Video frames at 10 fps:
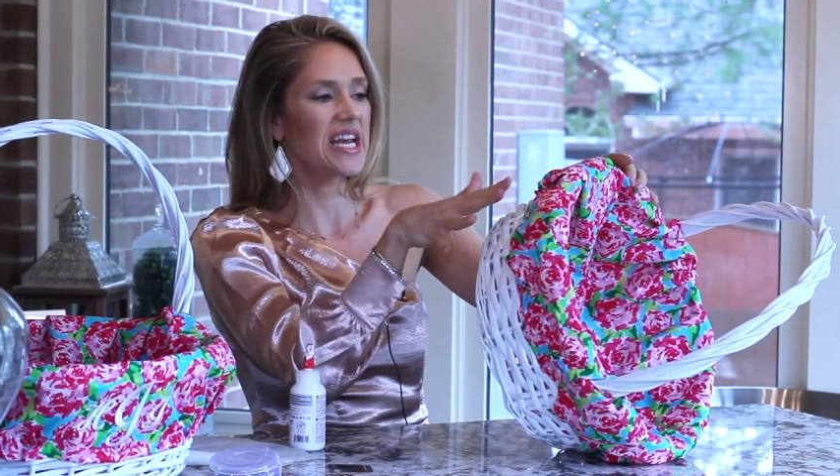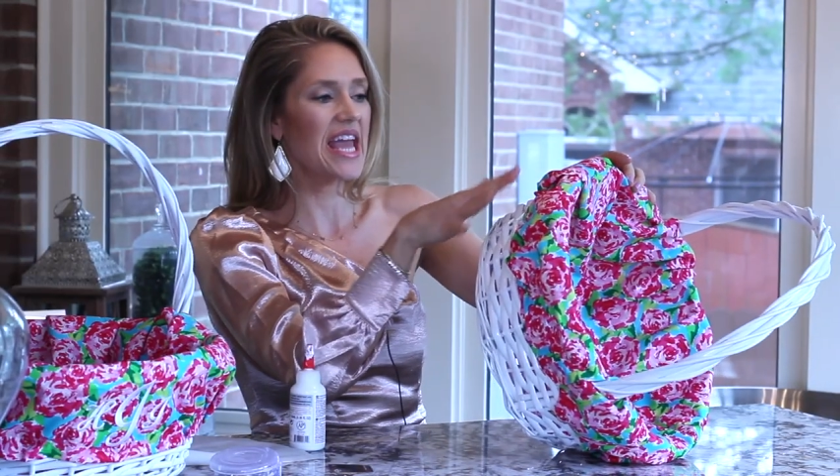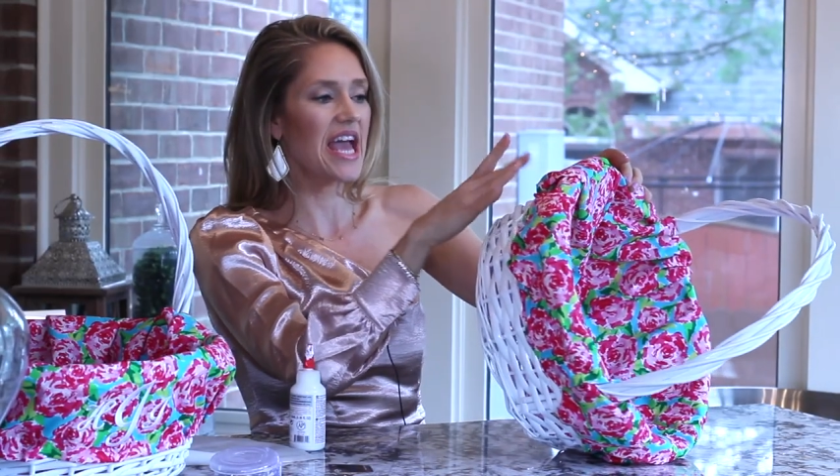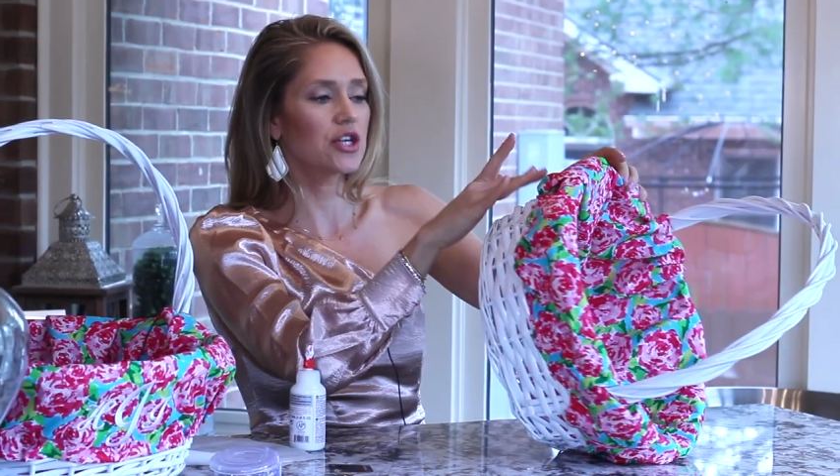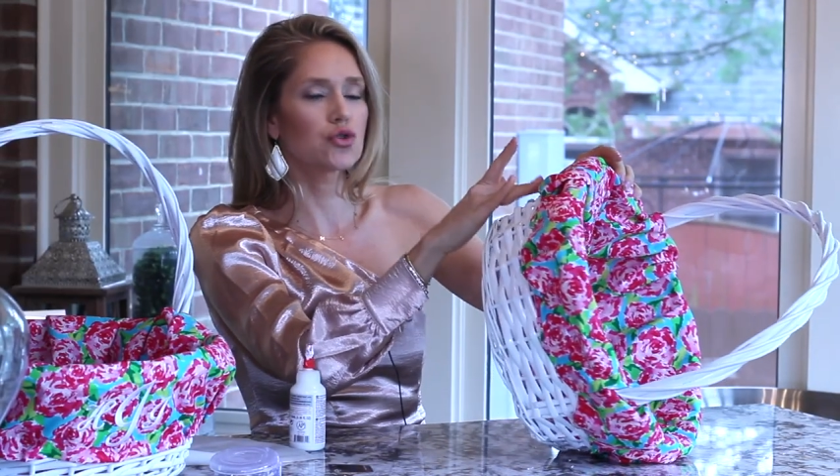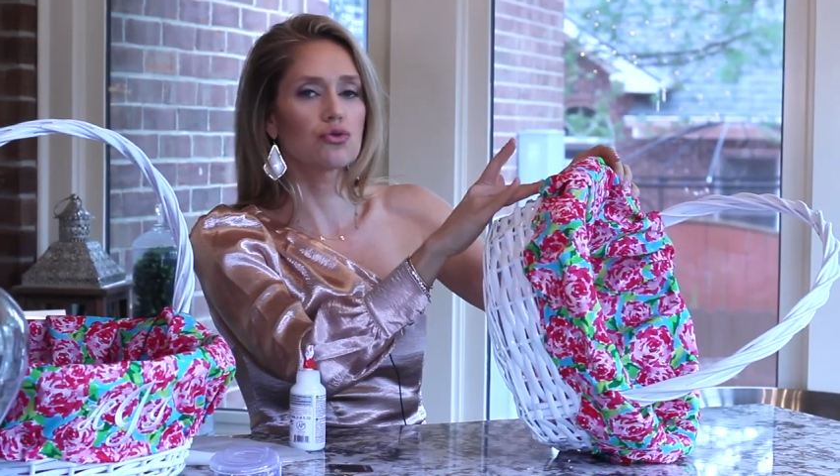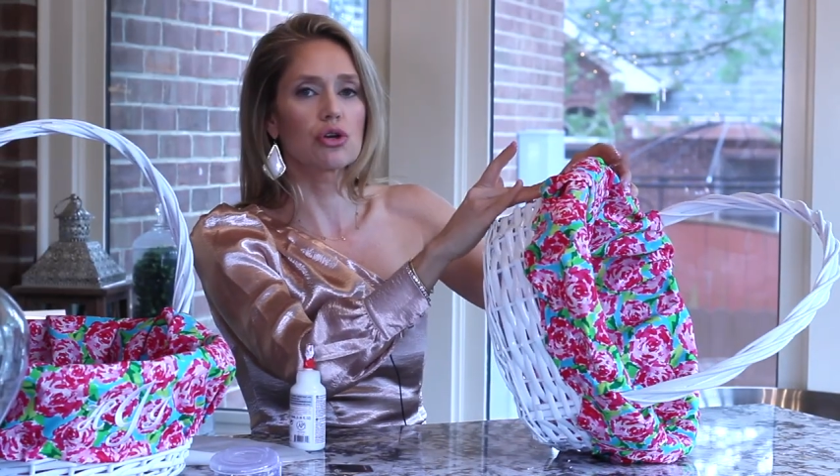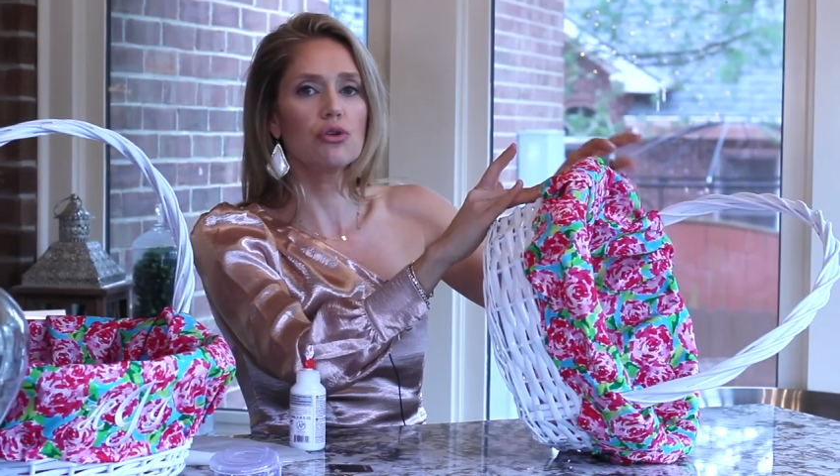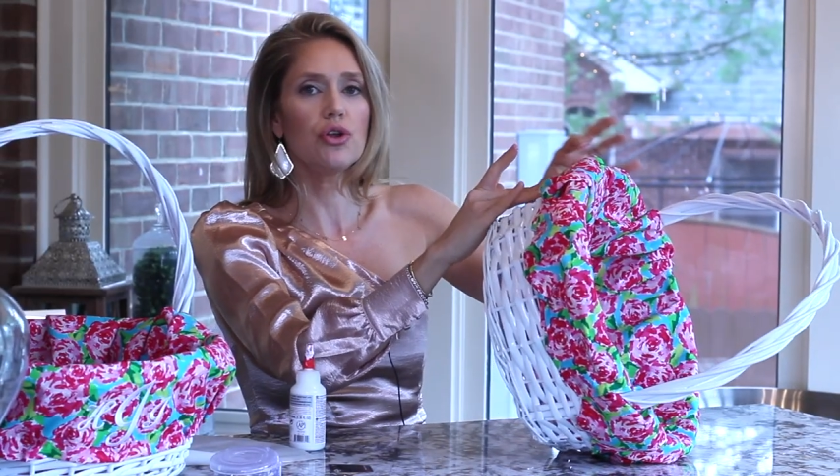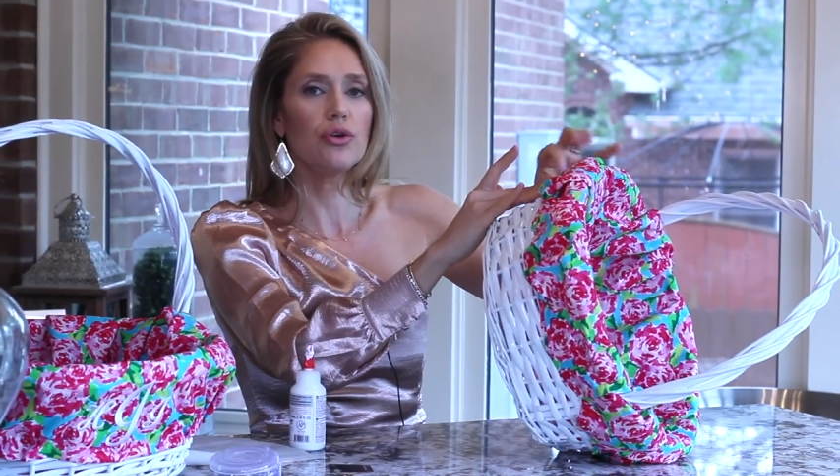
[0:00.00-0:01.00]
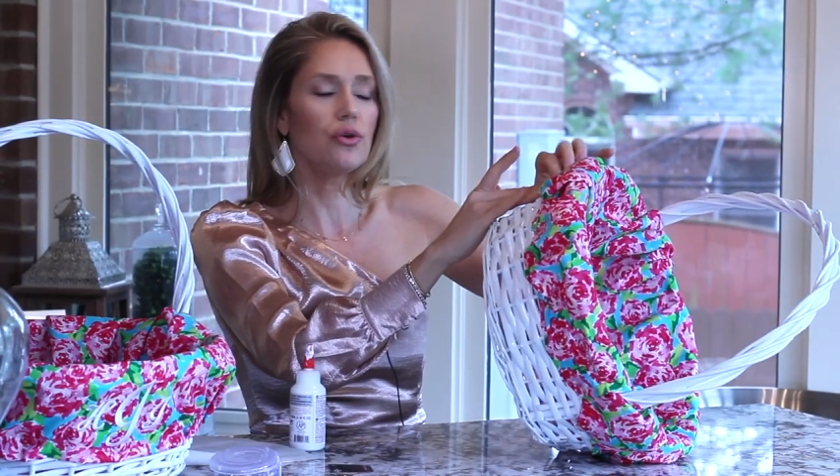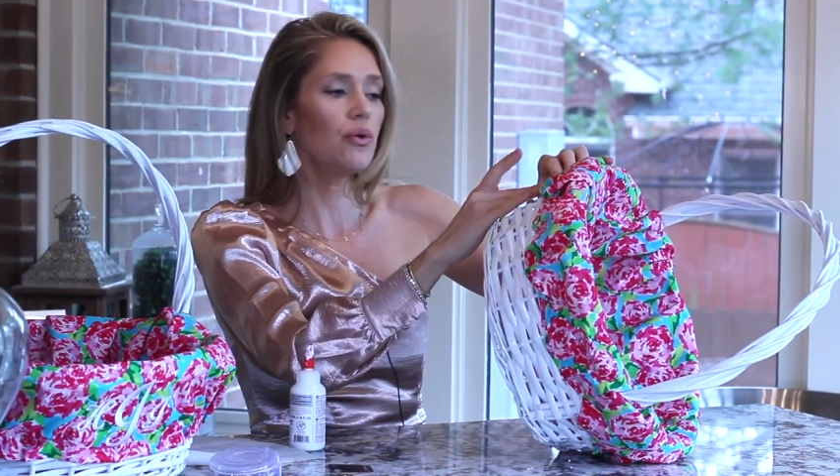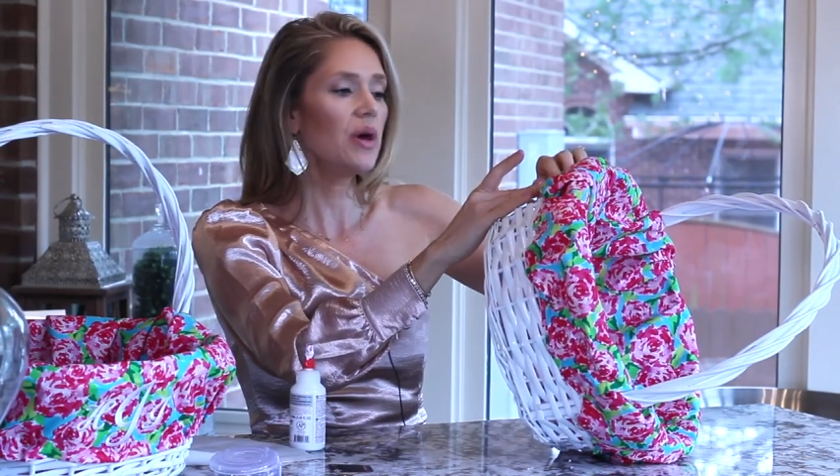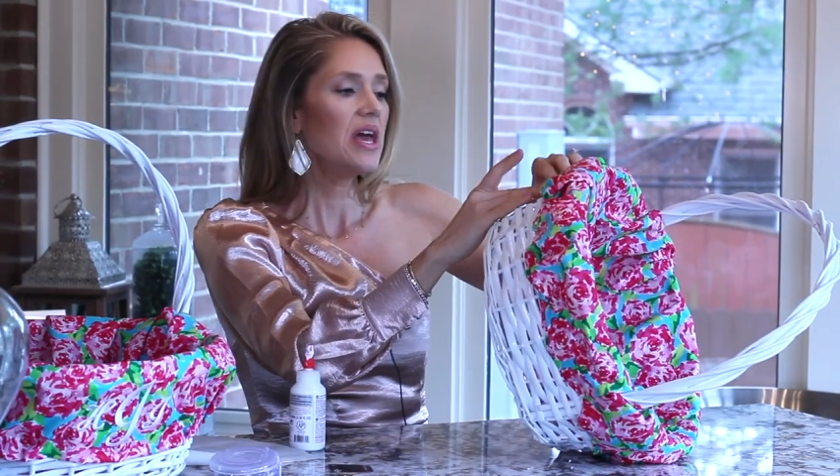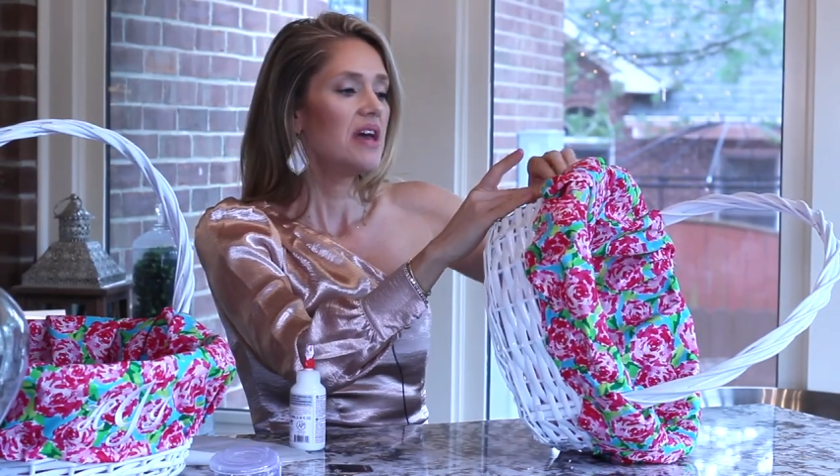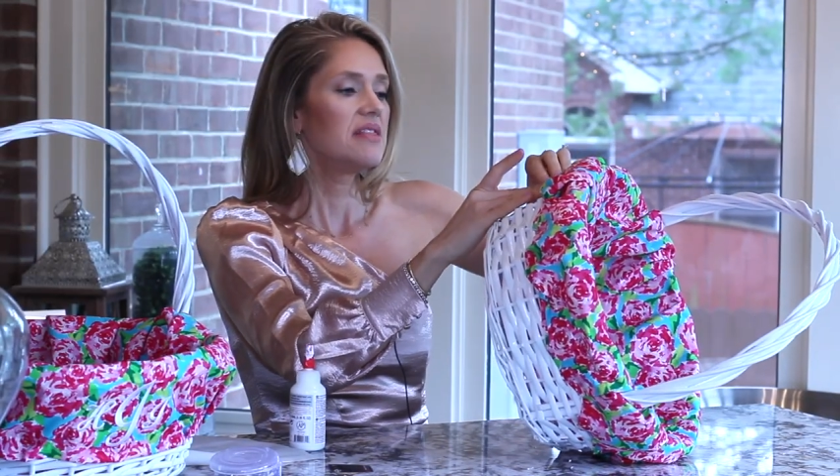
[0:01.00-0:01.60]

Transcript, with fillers: any extra glue